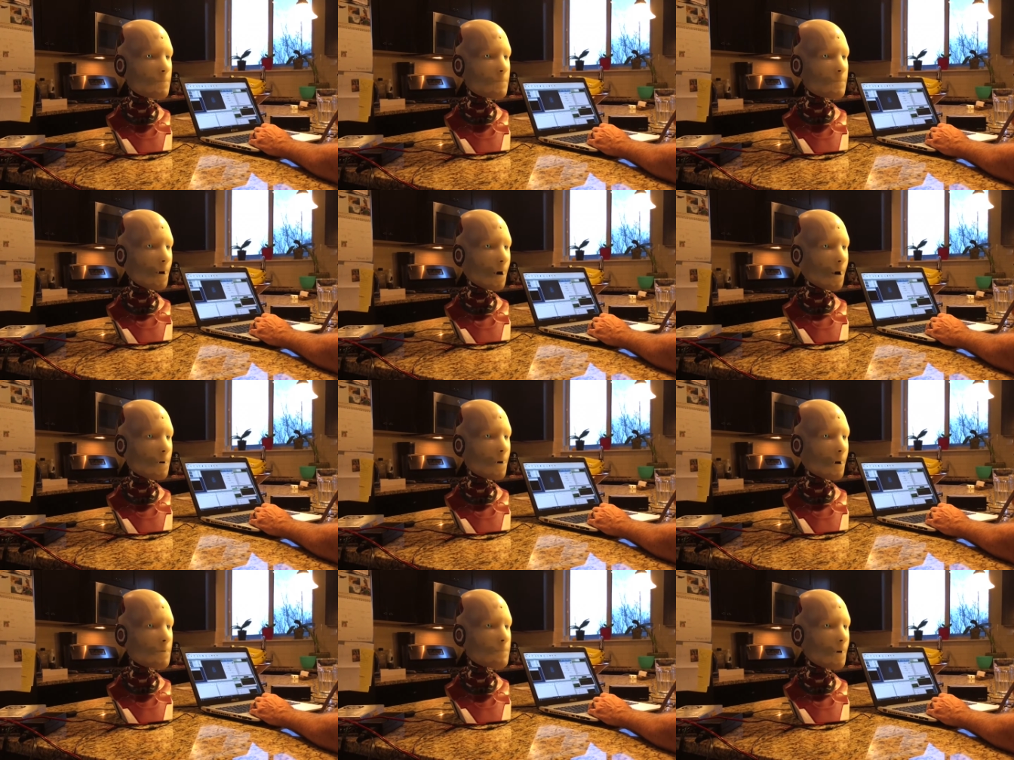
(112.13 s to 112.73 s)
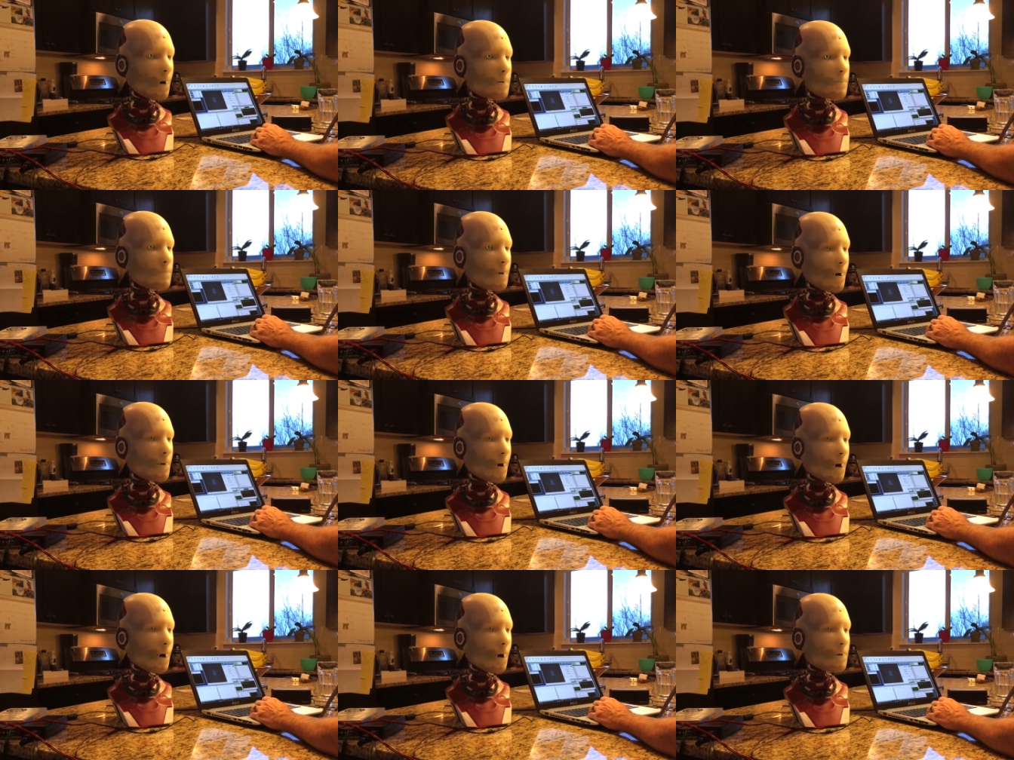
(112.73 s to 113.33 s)
No, but Doctor
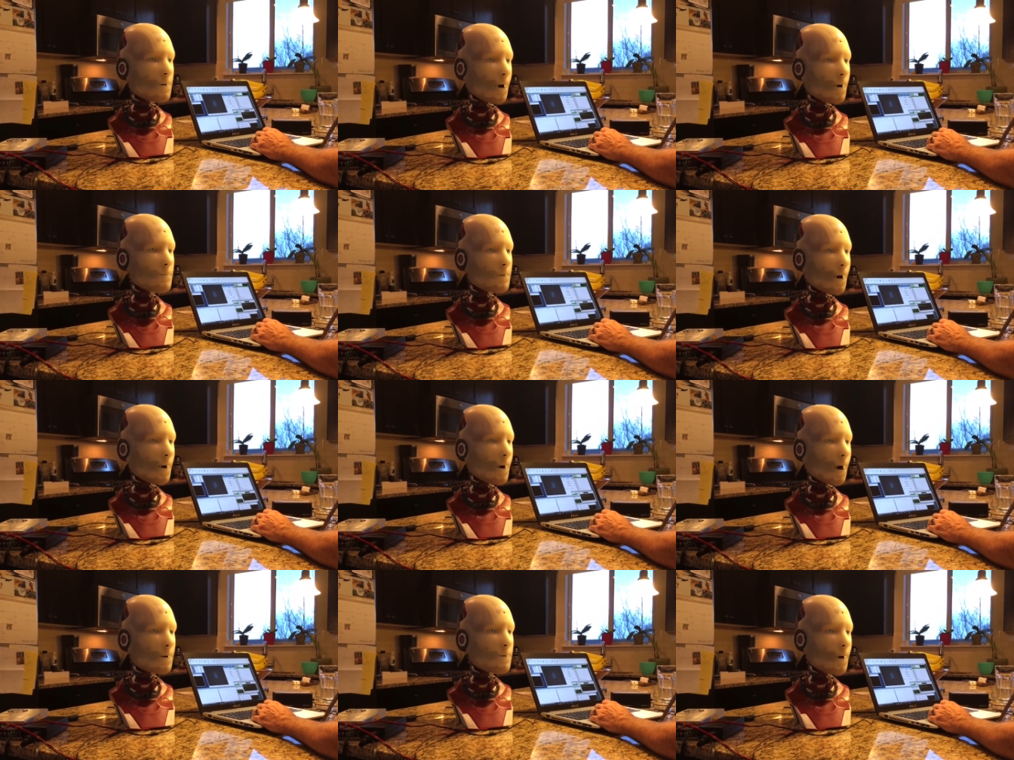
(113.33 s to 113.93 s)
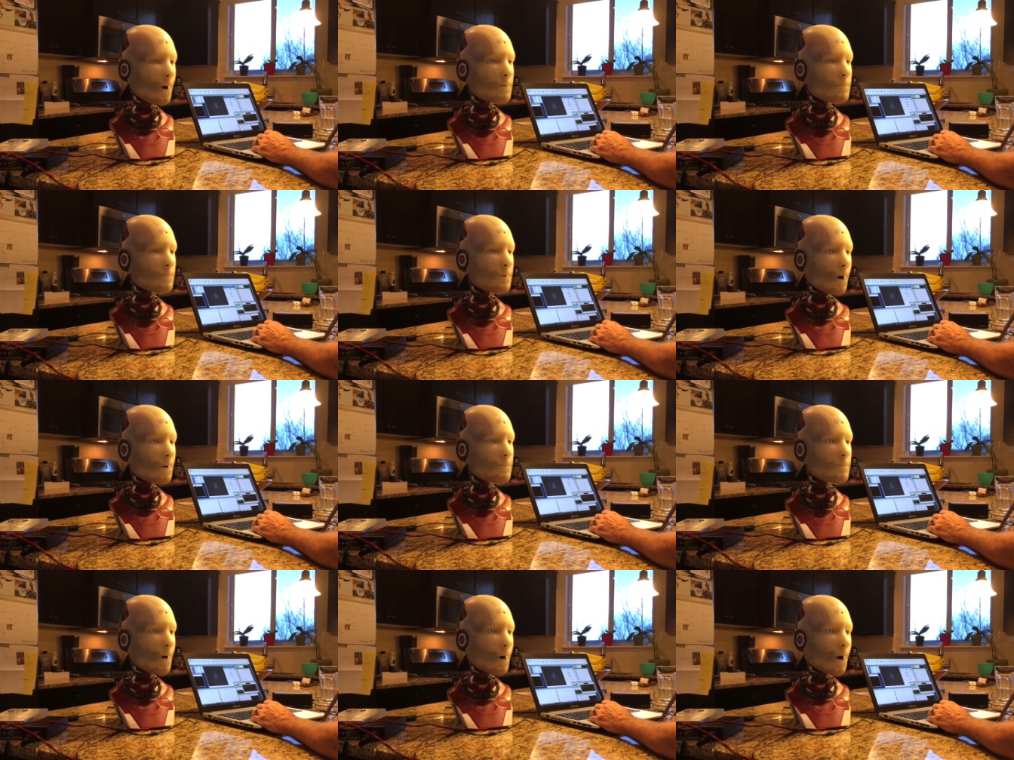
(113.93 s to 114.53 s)
Wallace has a pet
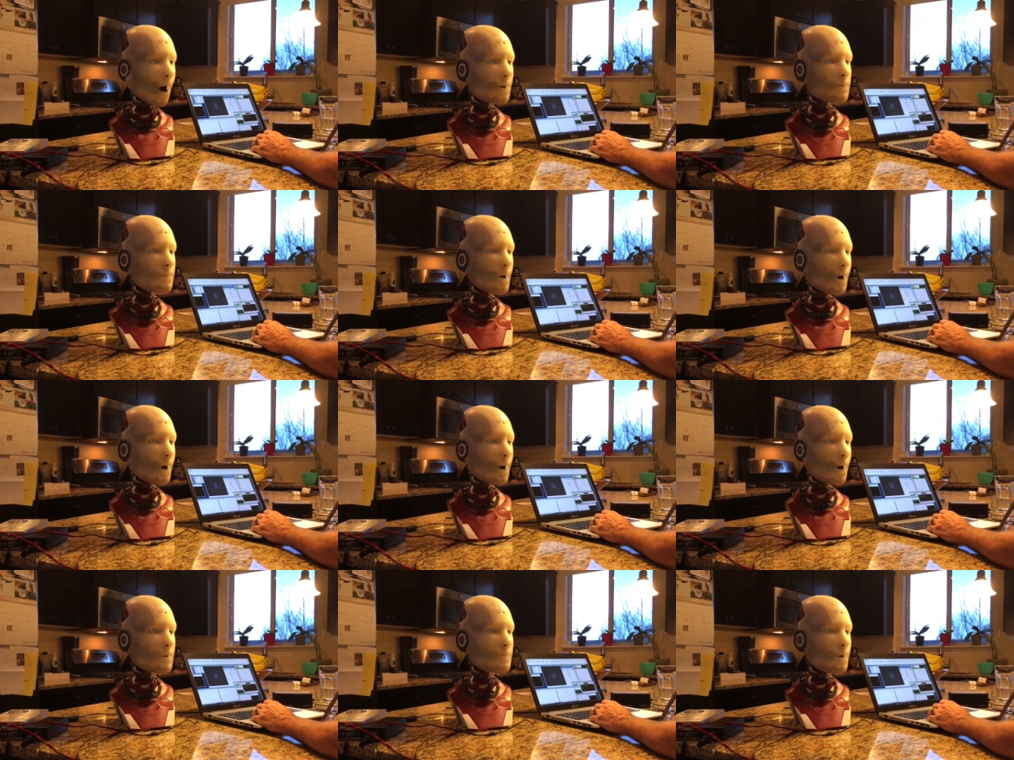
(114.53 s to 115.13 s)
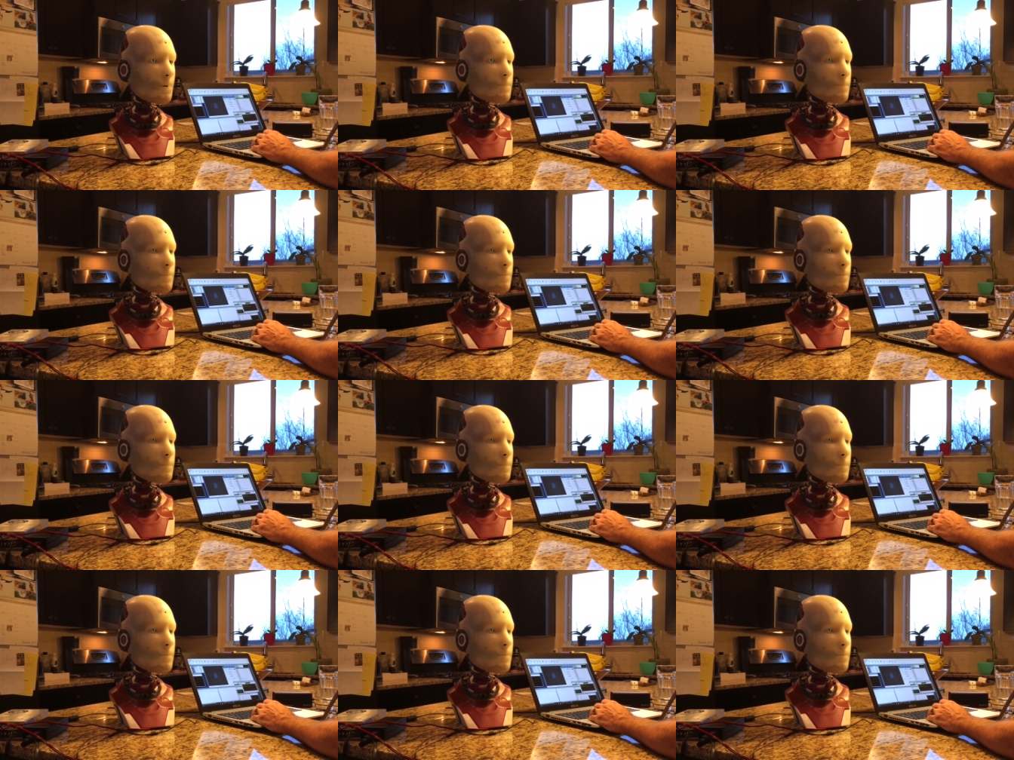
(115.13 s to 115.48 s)
cat named Mike.